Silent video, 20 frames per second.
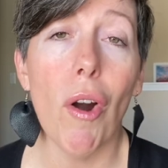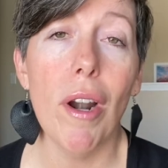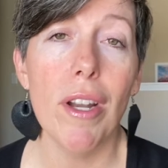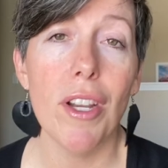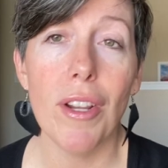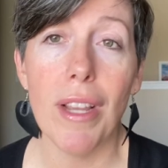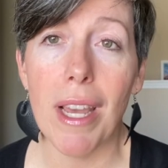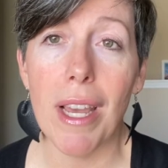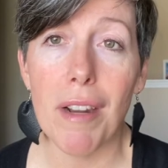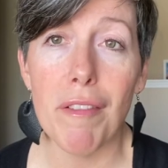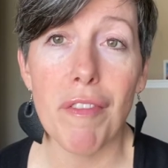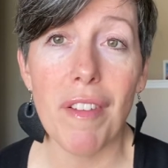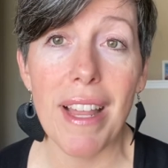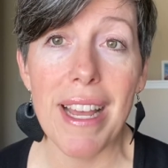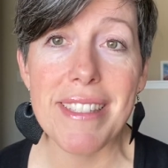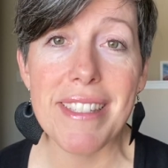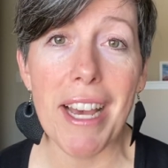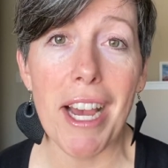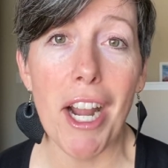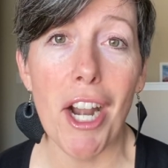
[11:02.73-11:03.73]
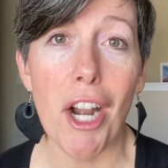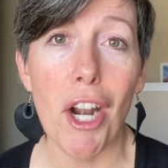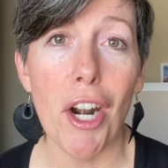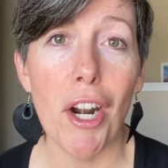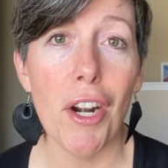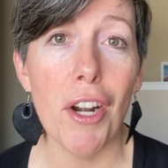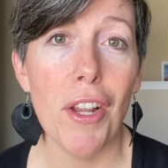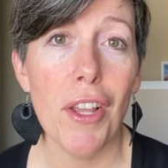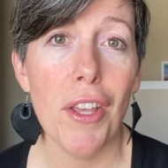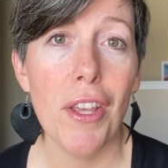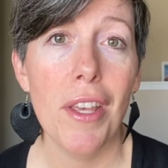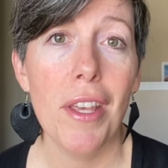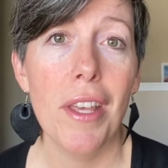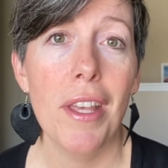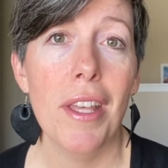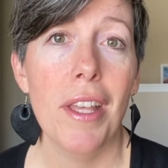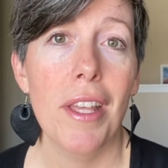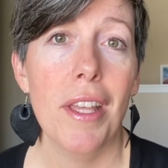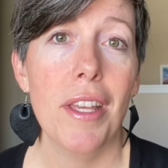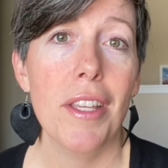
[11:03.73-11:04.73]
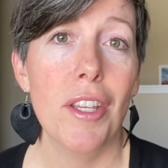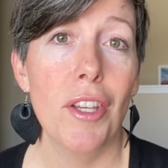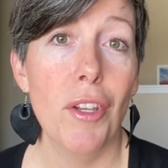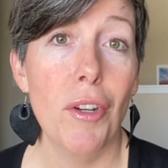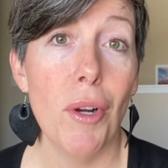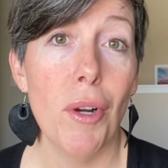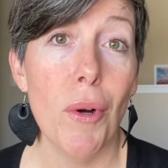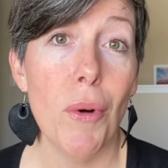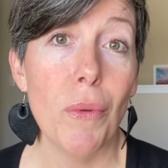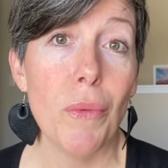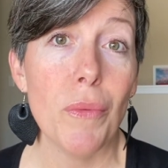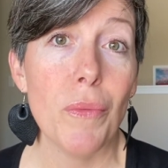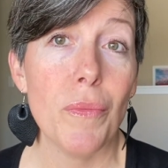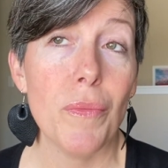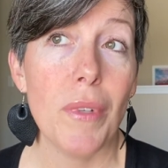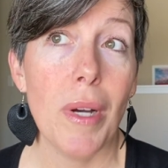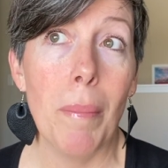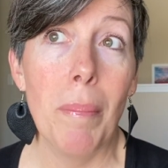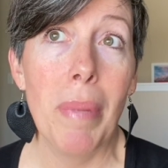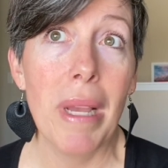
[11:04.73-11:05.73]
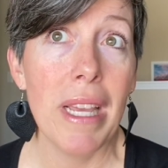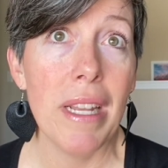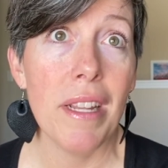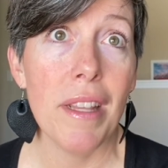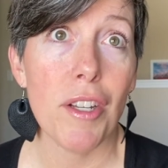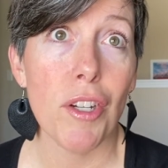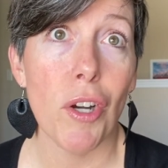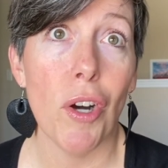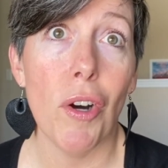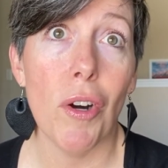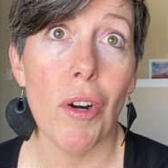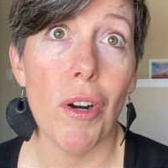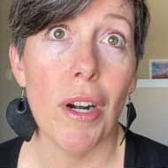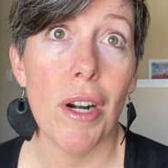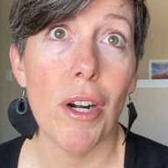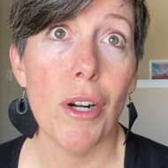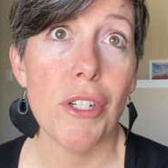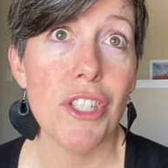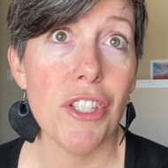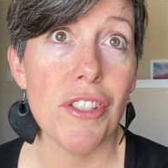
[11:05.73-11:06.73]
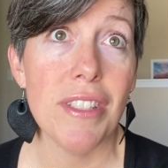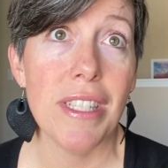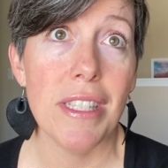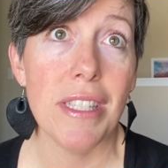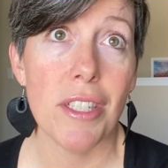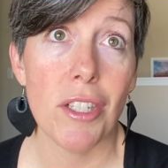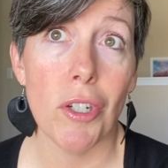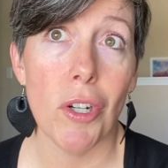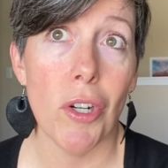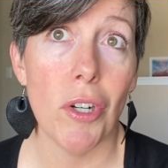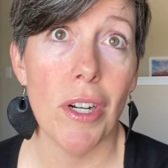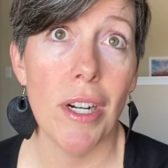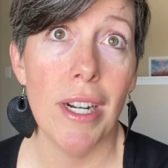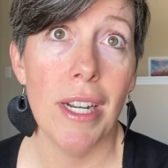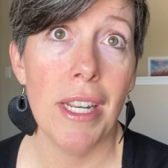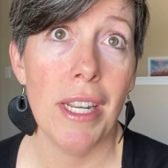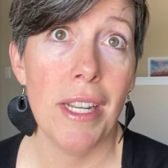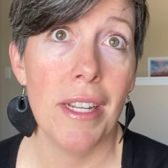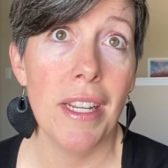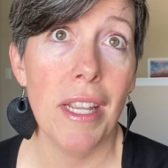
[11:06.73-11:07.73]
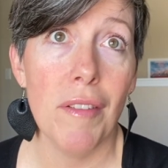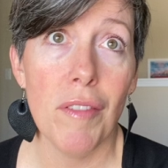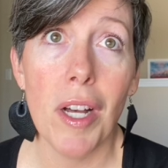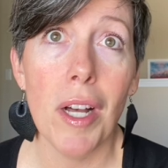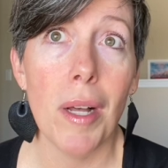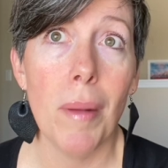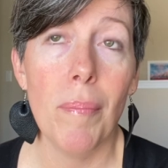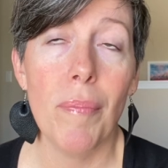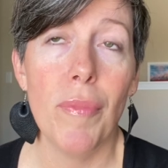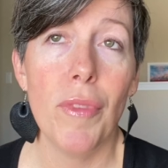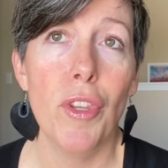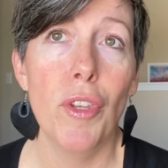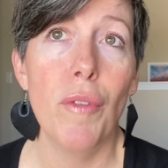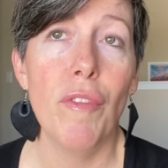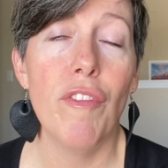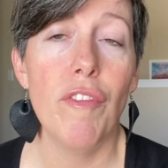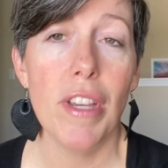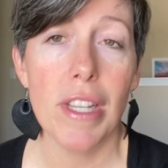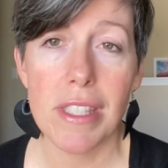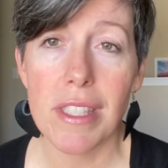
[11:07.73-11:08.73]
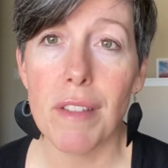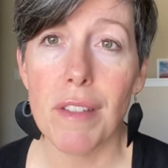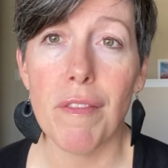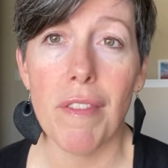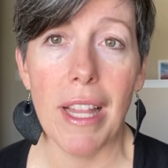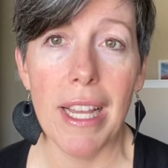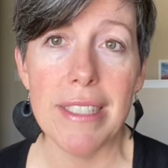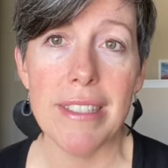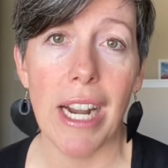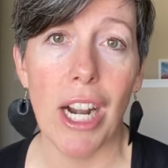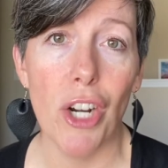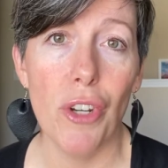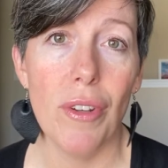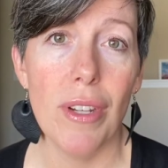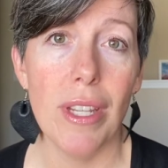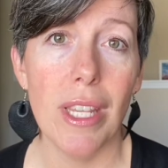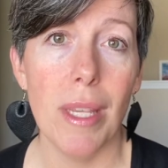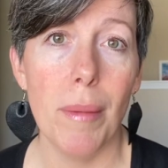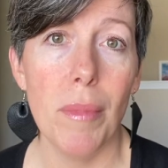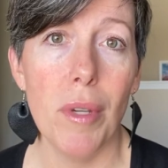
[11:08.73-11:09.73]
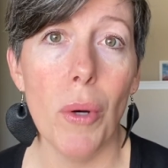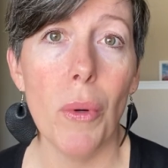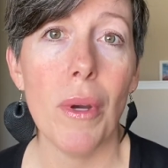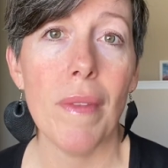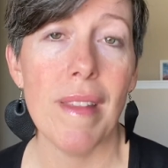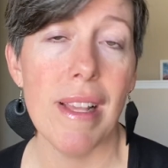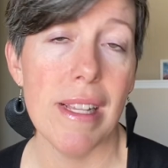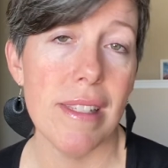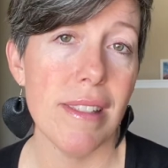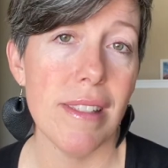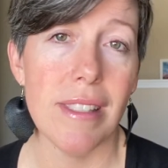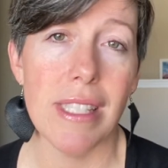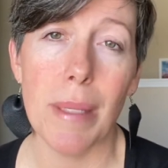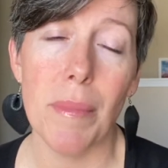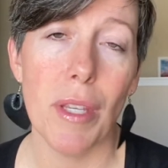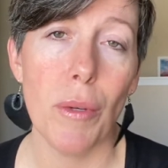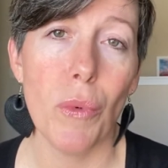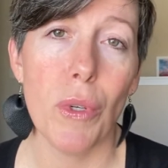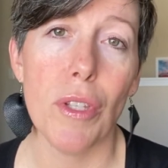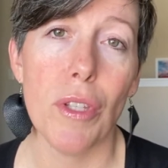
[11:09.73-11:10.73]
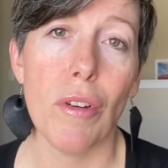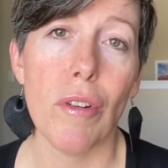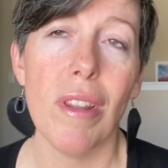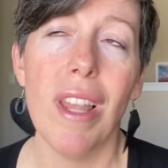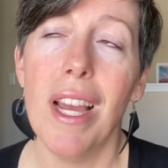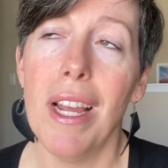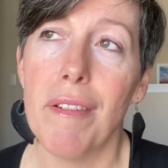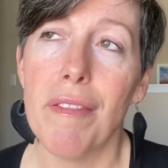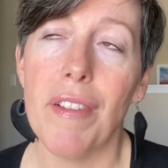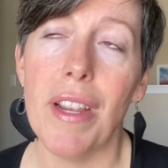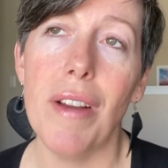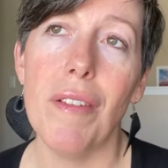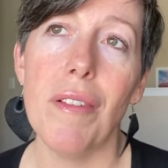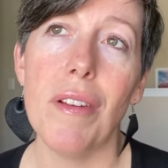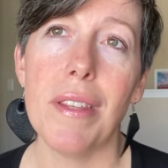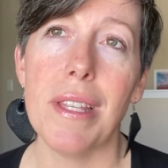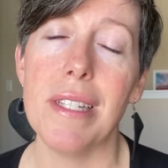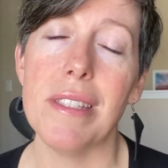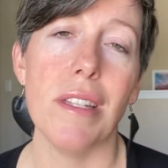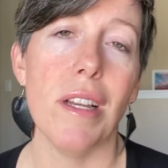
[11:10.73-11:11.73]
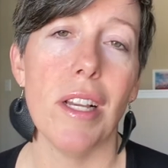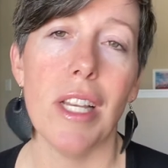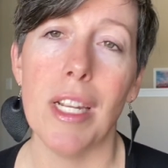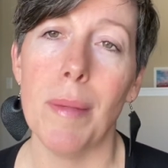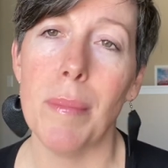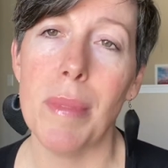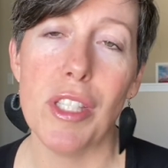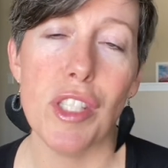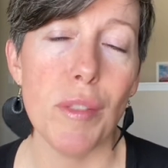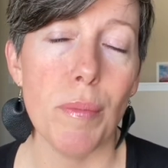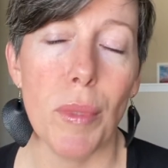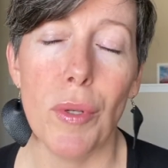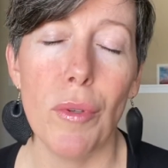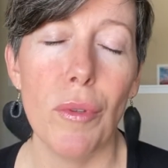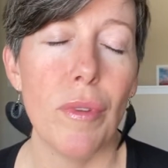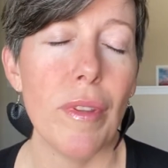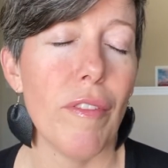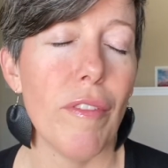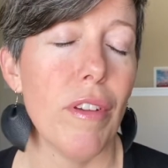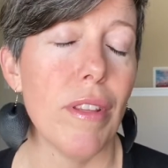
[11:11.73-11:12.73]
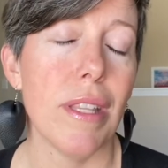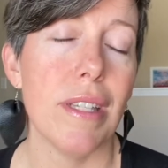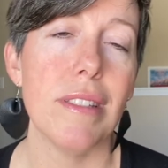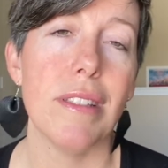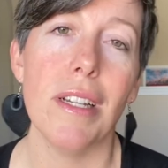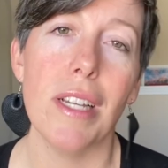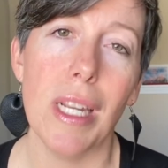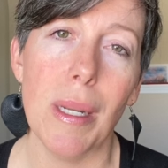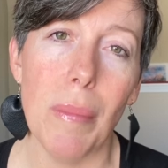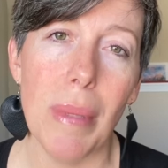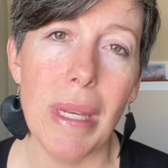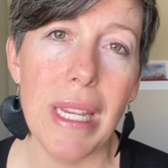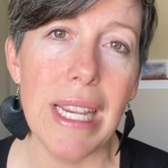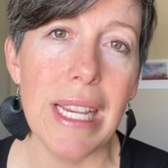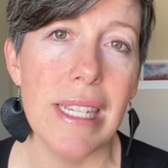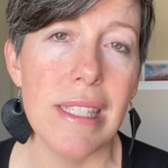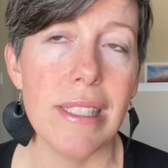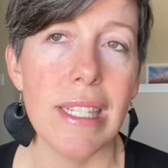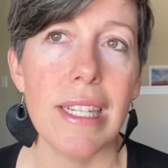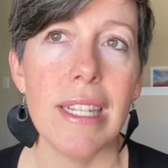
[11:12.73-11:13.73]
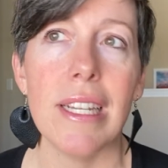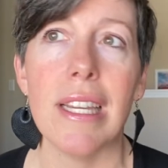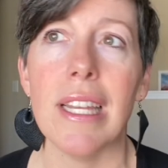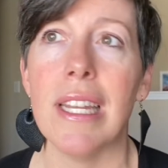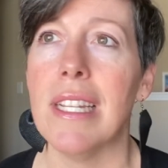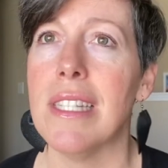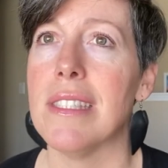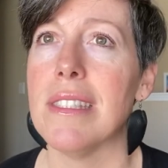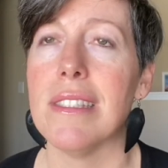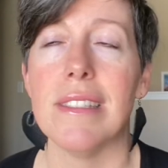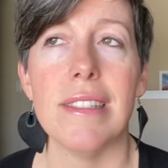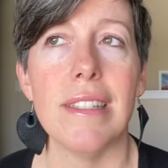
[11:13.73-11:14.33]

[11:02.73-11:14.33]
and you got a flat tire, you don't abandon the car or just sit in the car and give up. You fix the flat tire and you keep going. That's the same thing with your life. Everything's not going to be smooth. Everything's not going to be easy. And it's